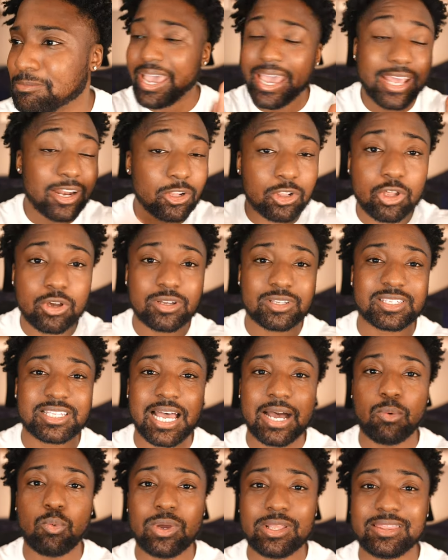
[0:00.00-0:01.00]
And
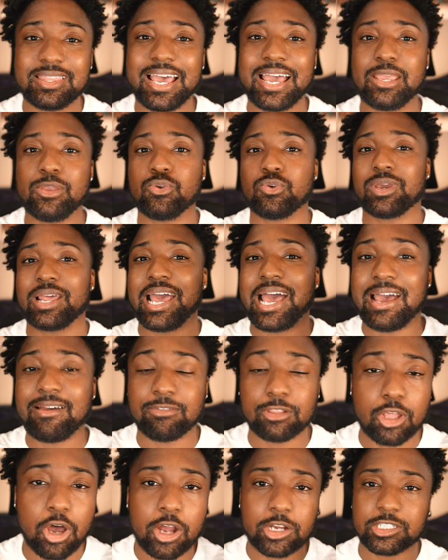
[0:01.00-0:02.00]
alongside with that, you can have
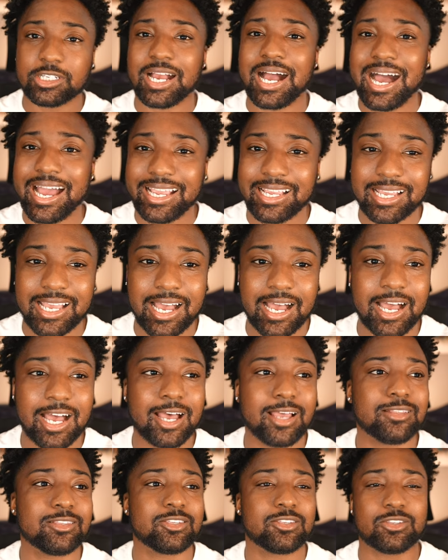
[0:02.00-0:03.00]
larger
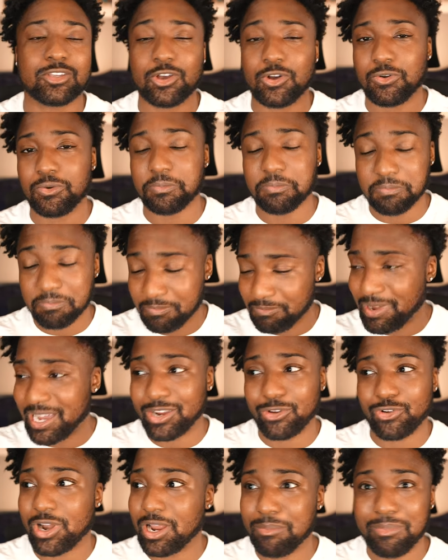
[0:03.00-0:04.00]
icons, so my
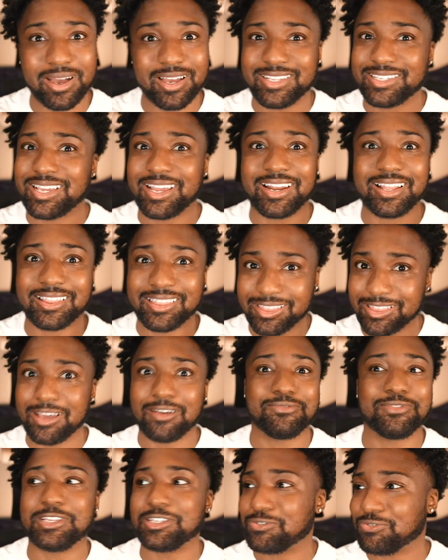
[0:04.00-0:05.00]
grandma is gonna
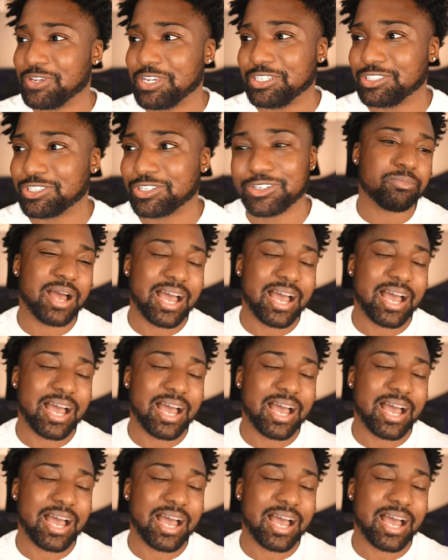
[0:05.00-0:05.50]
love this feature.